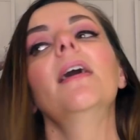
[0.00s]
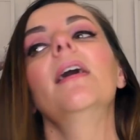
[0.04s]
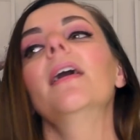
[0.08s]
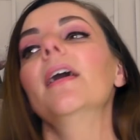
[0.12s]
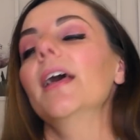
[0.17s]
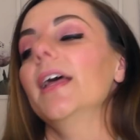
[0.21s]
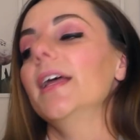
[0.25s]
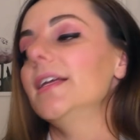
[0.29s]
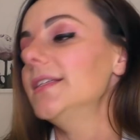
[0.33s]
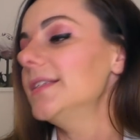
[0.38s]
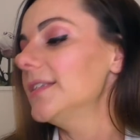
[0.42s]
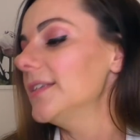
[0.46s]

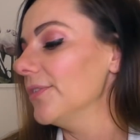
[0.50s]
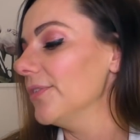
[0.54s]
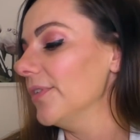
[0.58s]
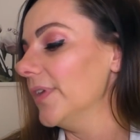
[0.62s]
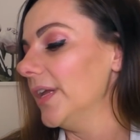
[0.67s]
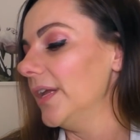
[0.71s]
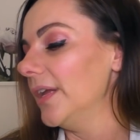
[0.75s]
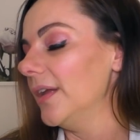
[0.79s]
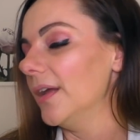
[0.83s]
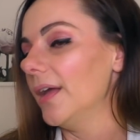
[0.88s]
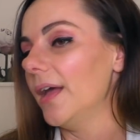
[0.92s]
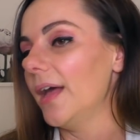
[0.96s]
Hey
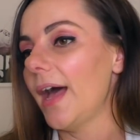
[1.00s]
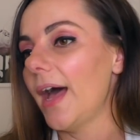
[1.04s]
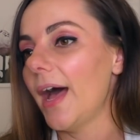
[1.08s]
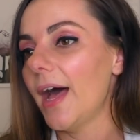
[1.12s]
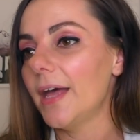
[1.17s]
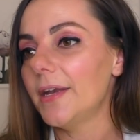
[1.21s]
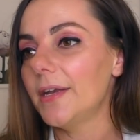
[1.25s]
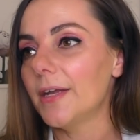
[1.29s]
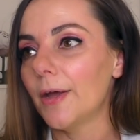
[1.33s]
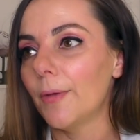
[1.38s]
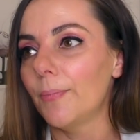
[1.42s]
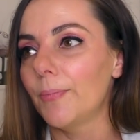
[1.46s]
Siri,
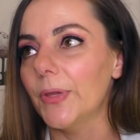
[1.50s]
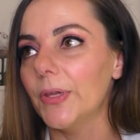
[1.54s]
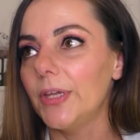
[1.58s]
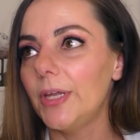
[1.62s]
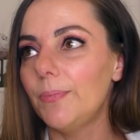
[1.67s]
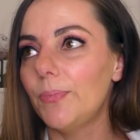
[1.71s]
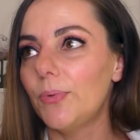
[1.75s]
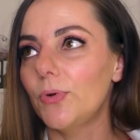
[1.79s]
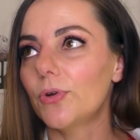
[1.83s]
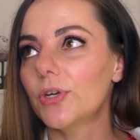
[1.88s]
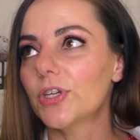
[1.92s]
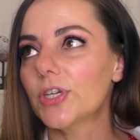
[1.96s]
add a Billy
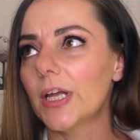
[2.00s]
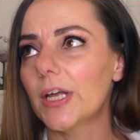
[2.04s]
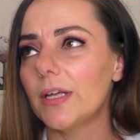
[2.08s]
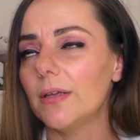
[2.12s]
Book.